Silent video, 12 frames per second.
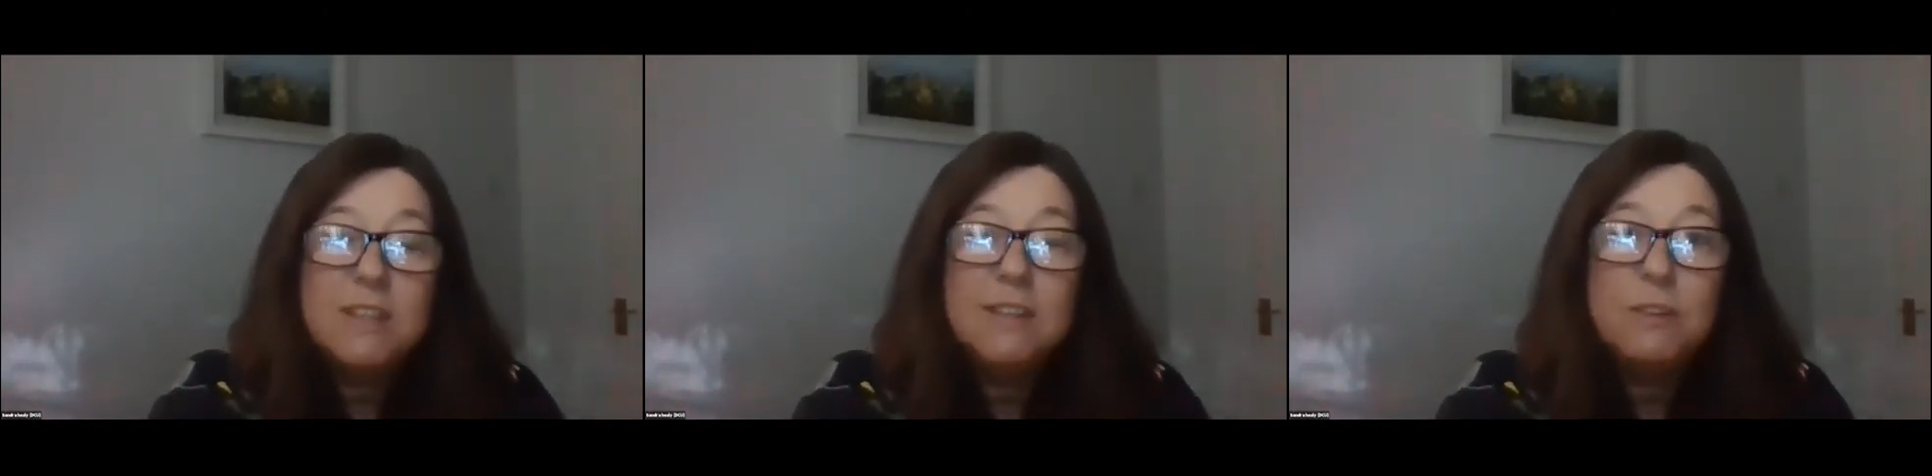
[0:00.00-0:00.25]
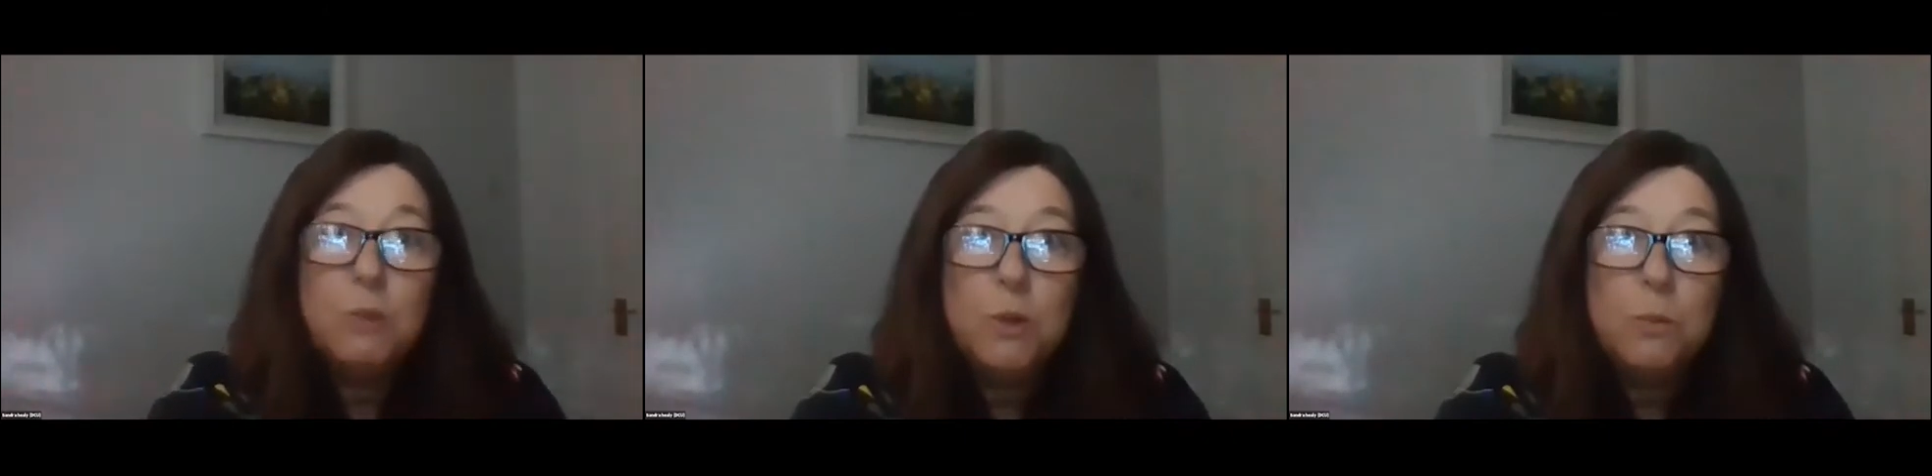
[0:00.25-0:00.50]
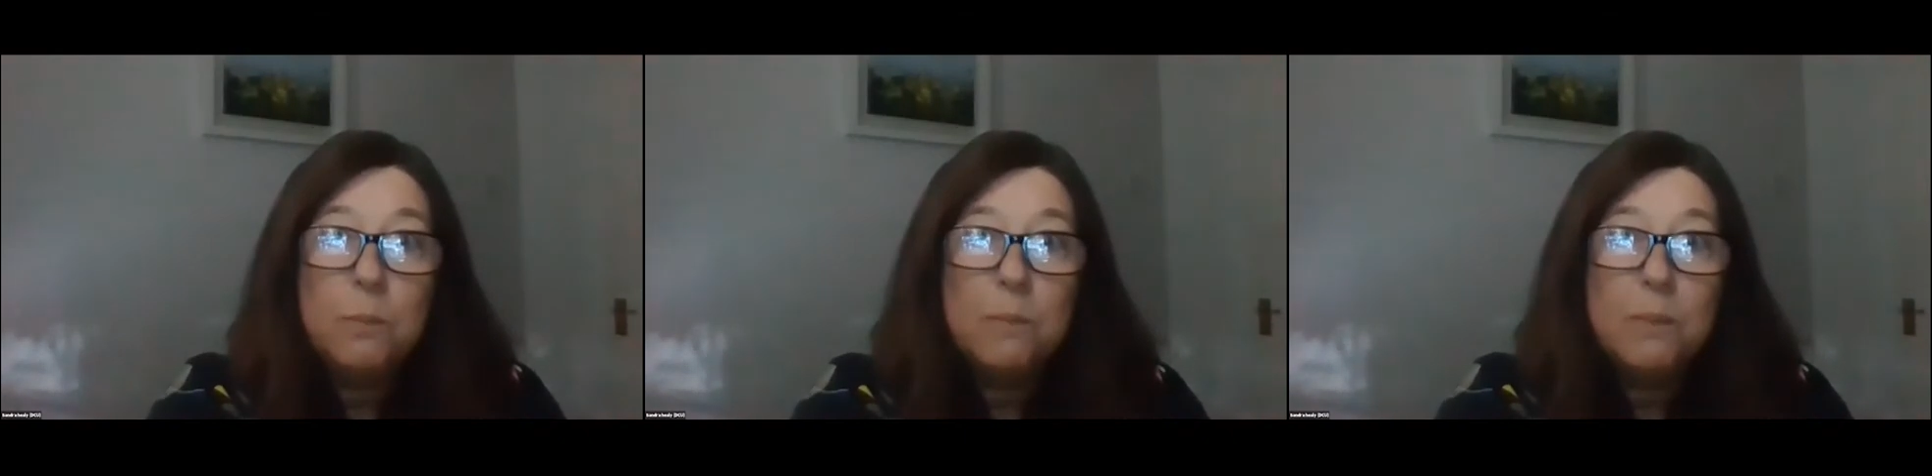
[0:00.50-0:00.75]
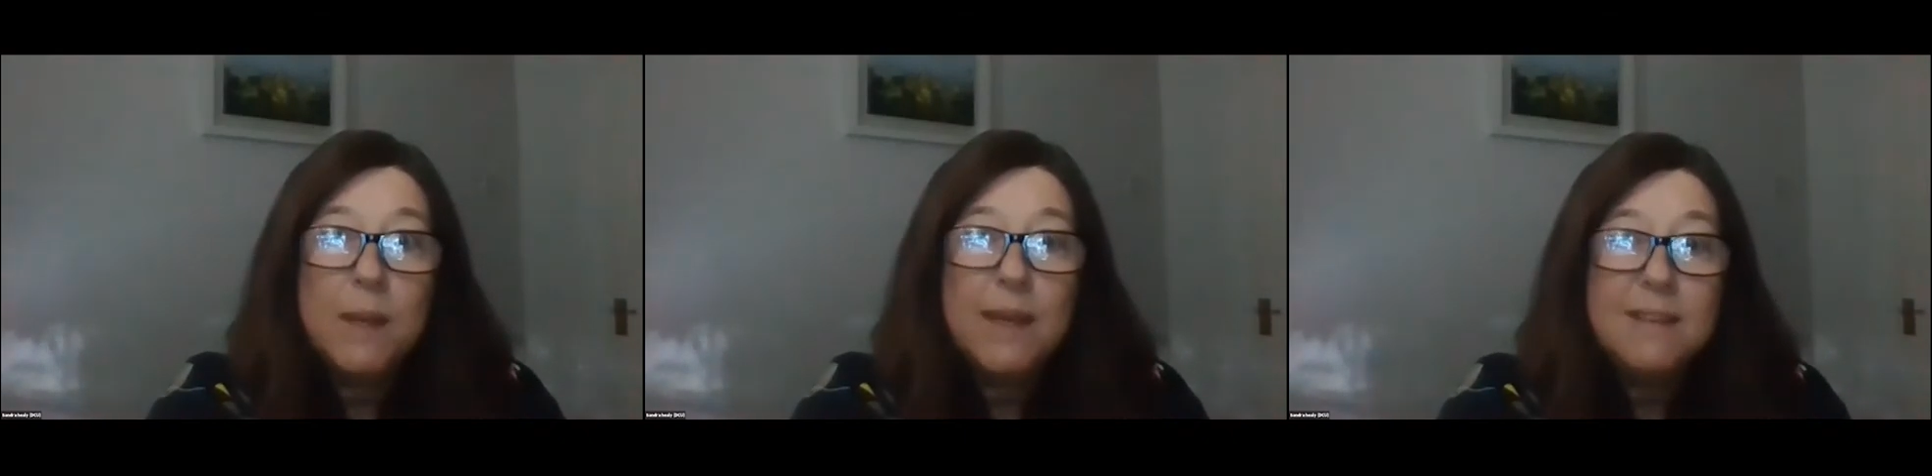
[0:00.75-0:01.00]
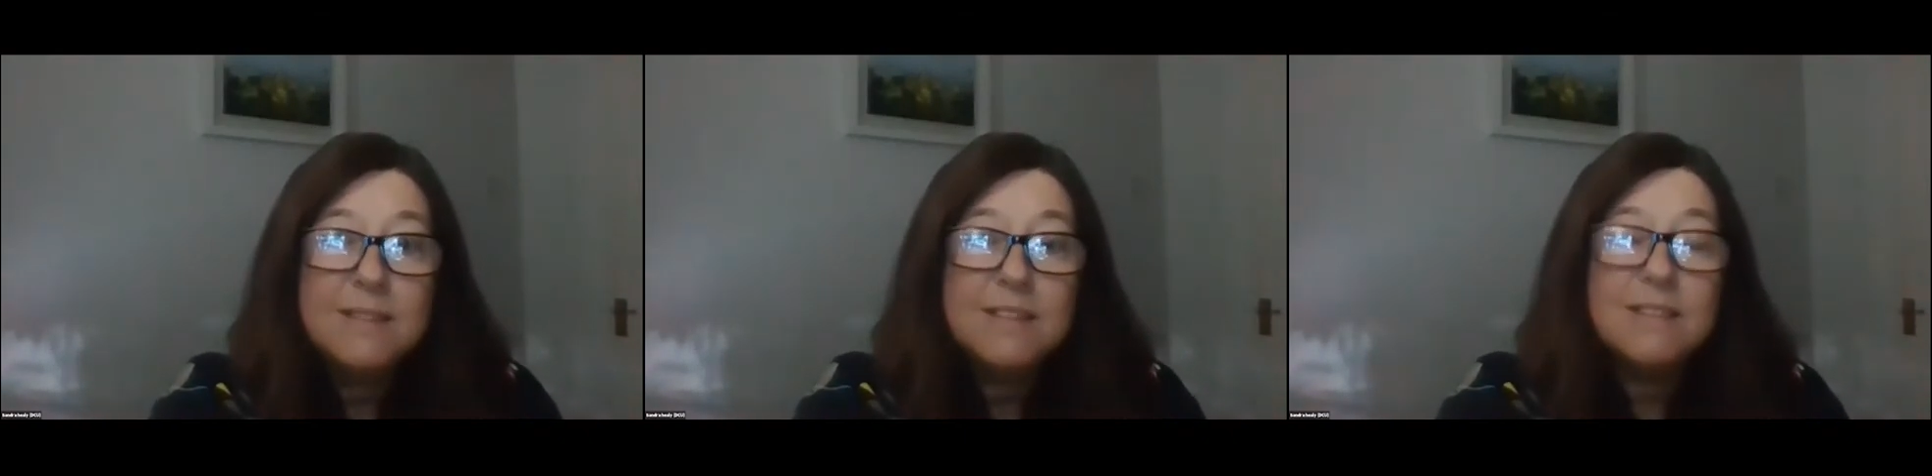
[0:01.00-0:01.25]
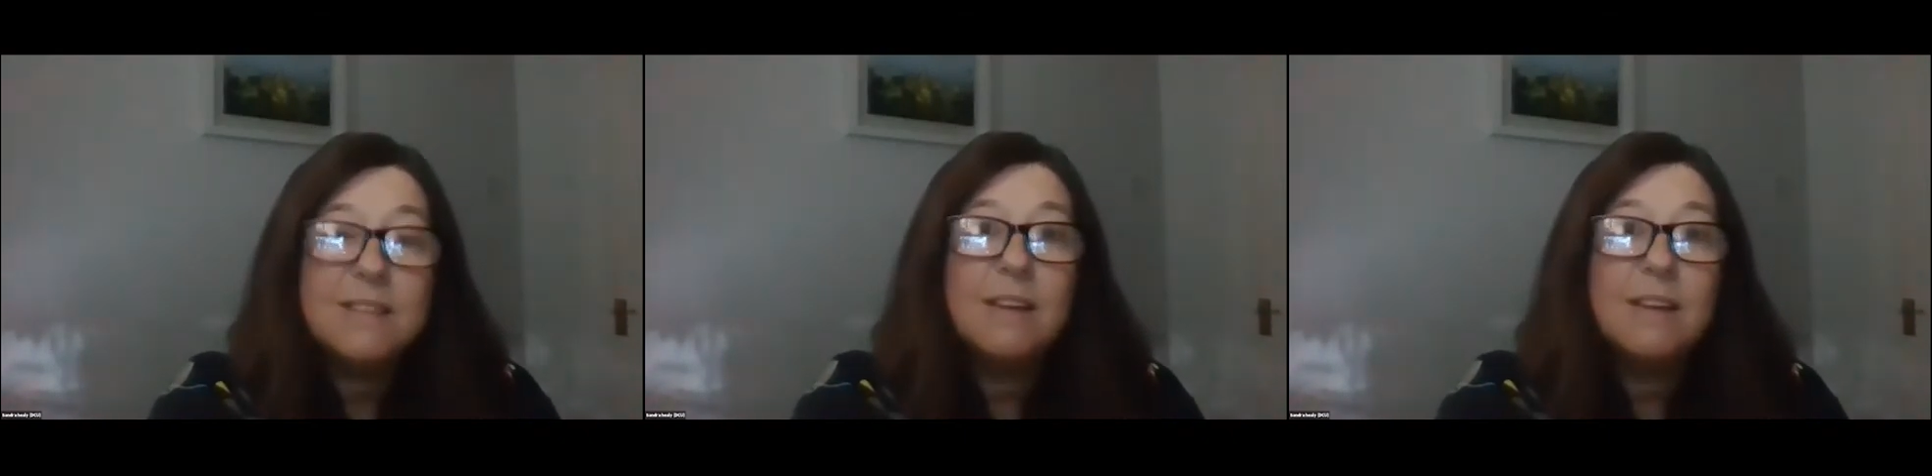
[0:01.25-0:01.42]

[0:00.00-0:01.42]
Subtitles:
in the room, please